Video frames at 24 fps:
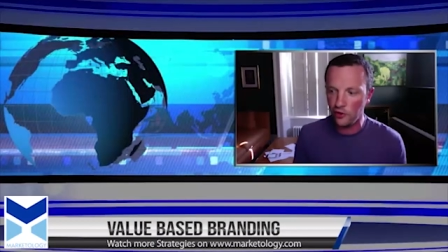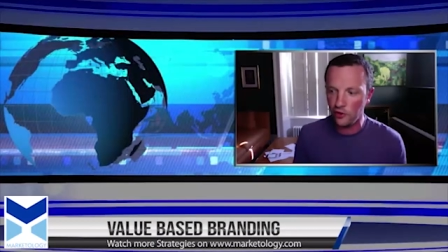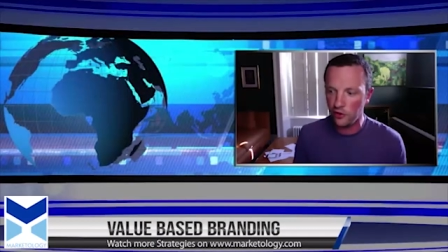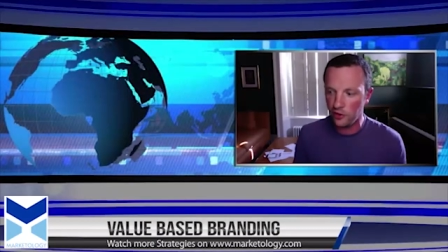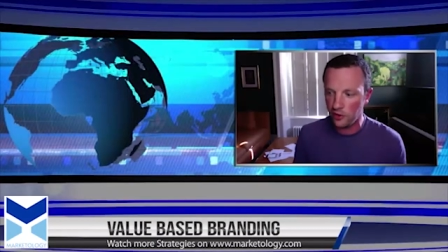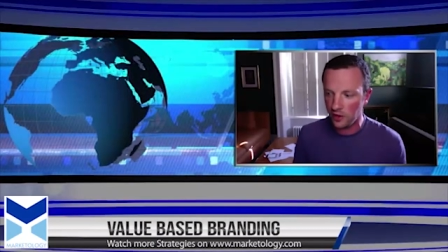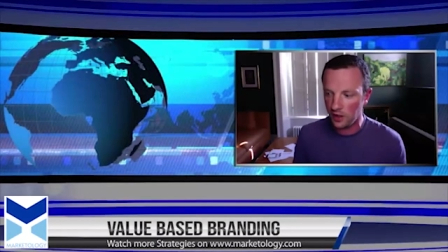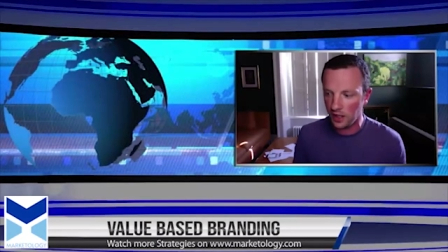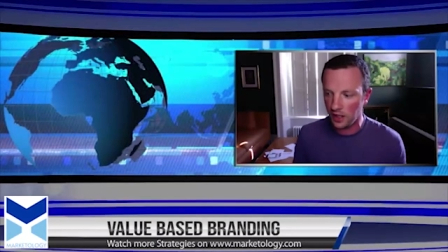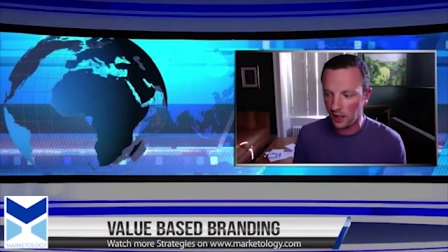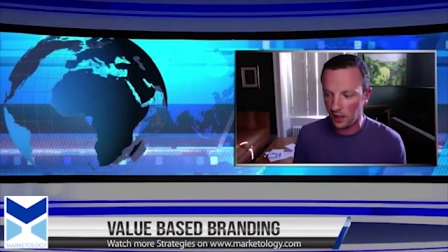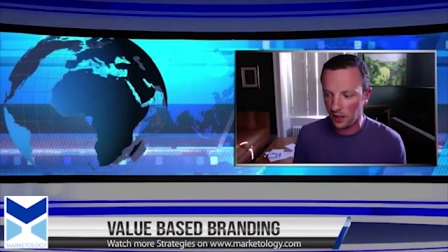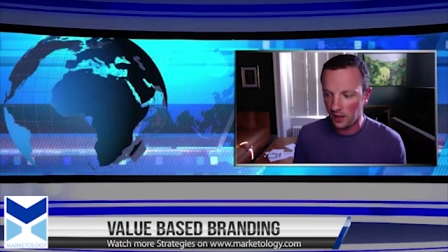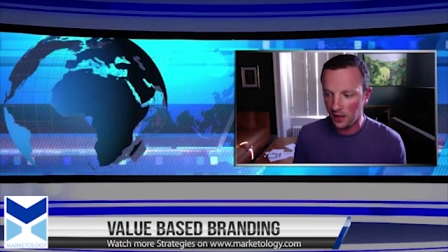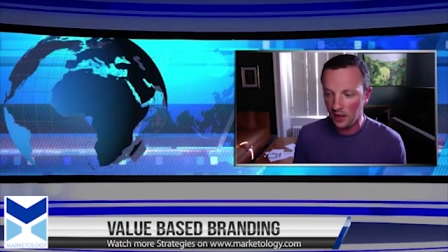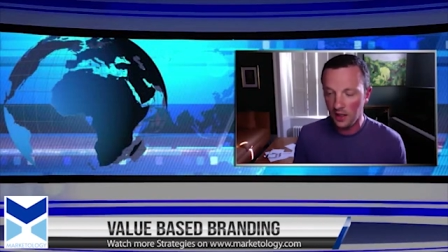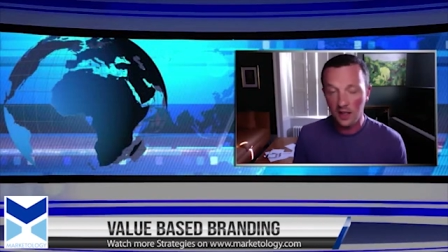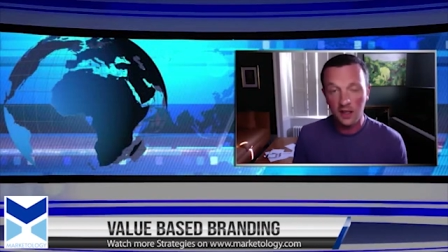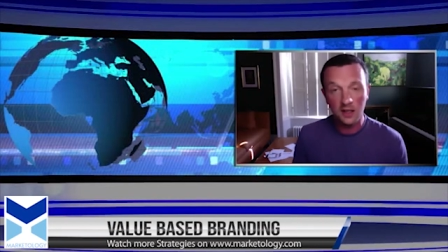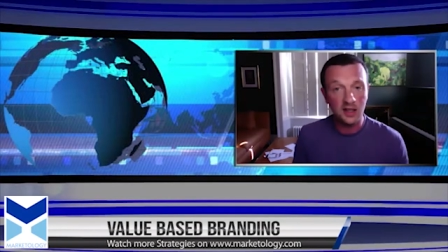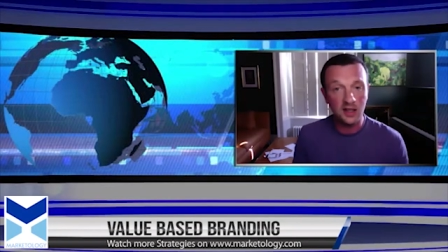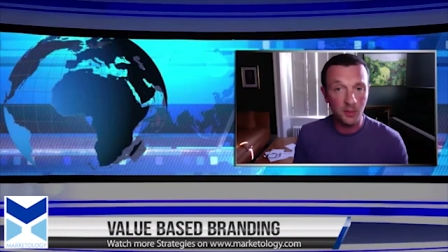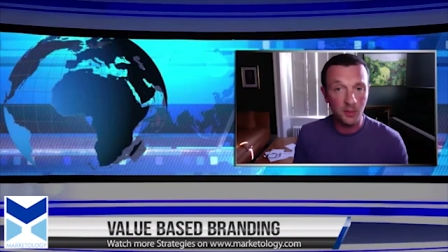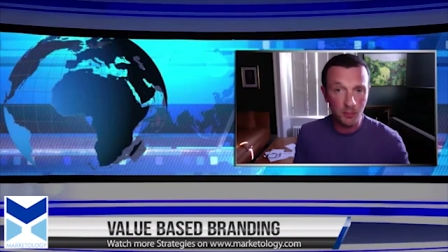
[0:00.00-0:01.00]
thing
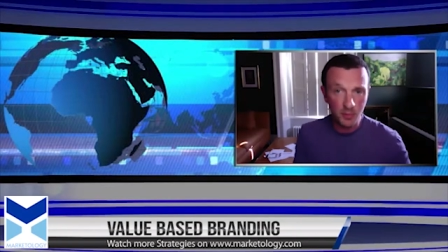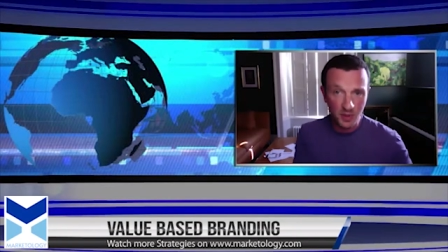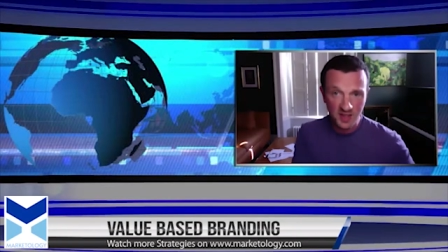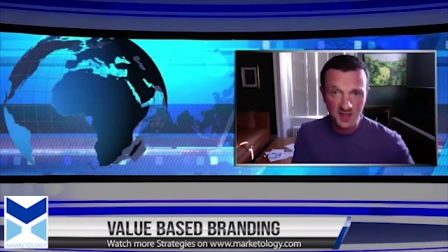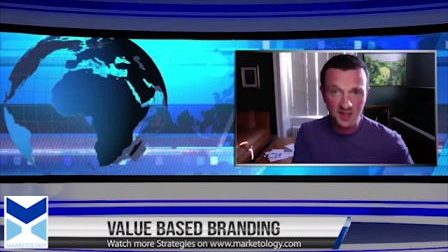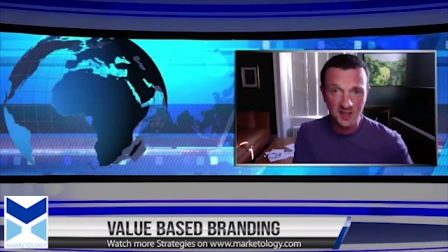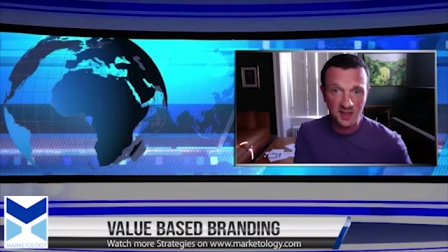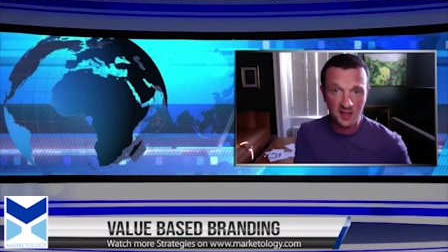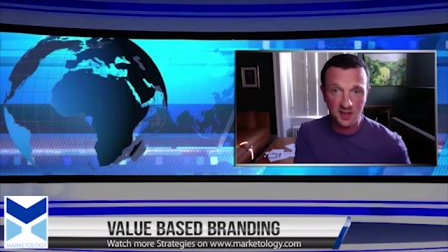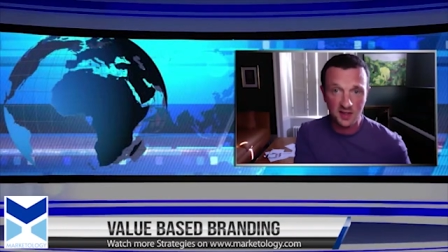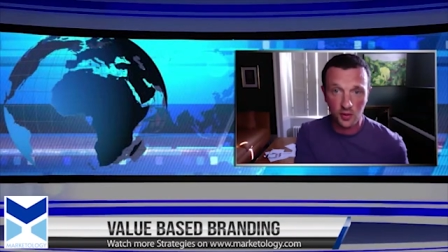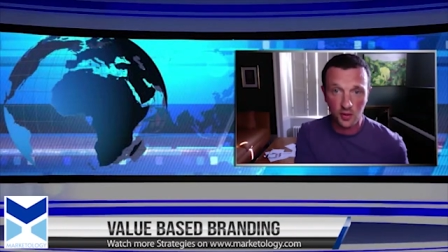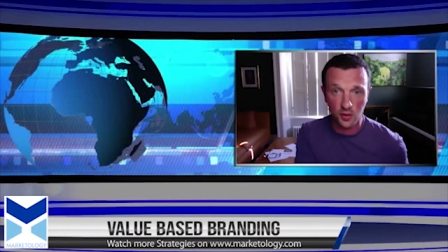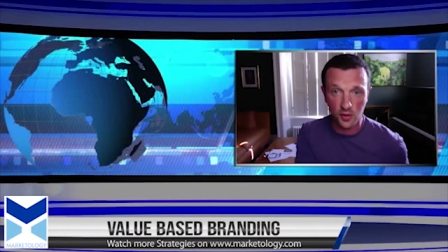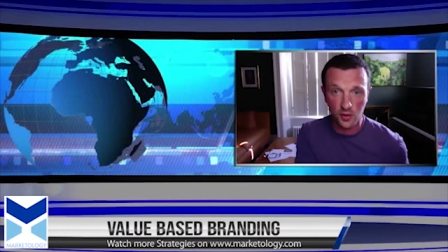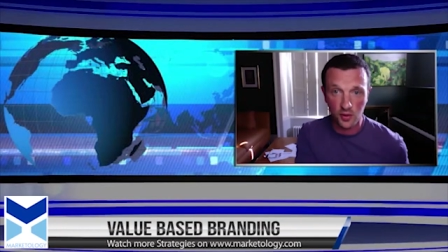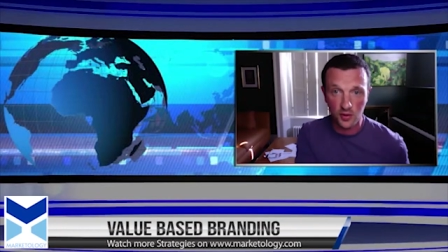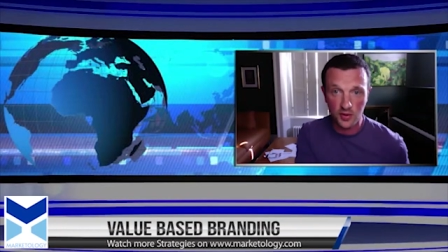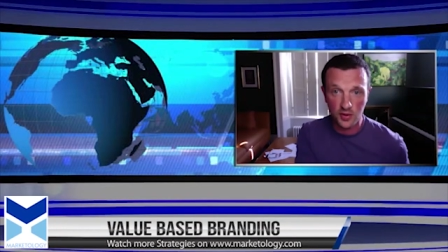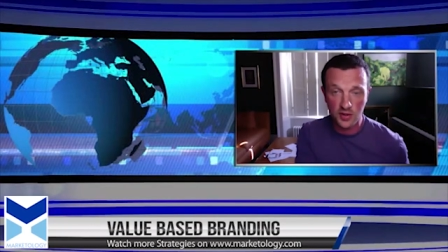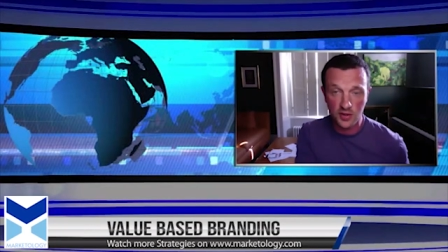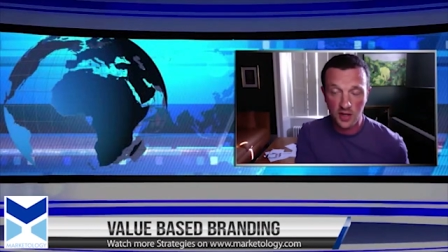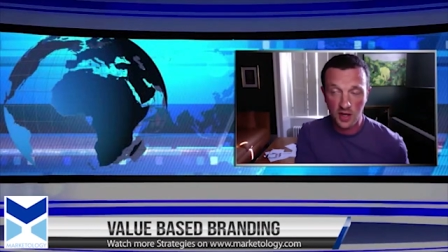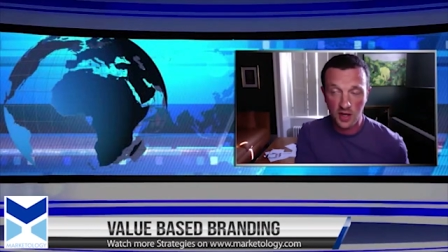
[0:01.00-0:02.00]
that business
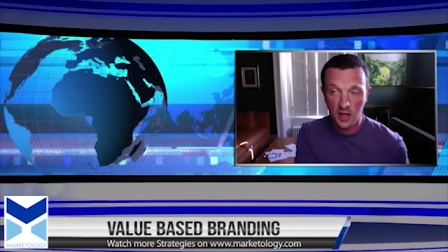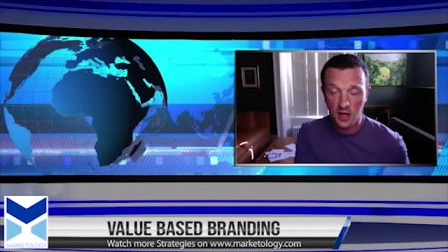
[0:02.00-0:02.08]
owners